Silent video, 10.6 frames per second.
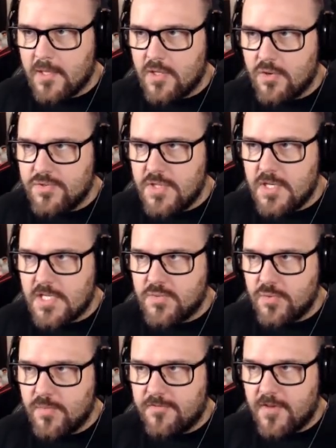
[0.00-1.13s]
Go to the next
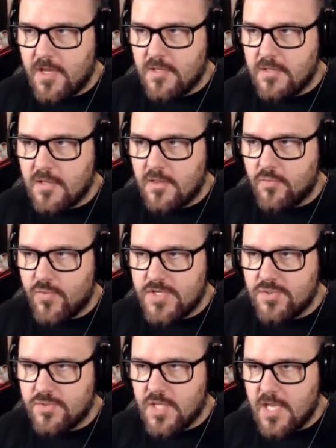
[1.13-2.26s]
room and find the
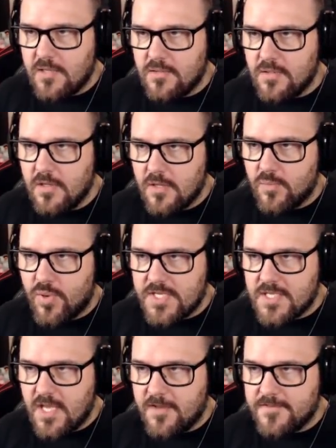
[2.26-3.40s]
ritual candle.
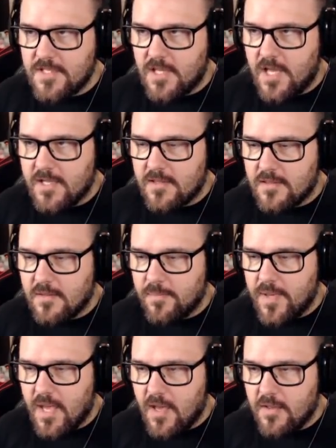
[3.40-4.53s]
Press F to light the
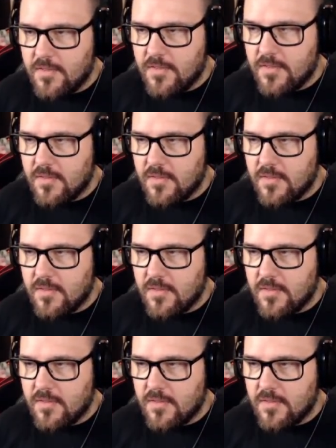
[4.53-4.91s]
path.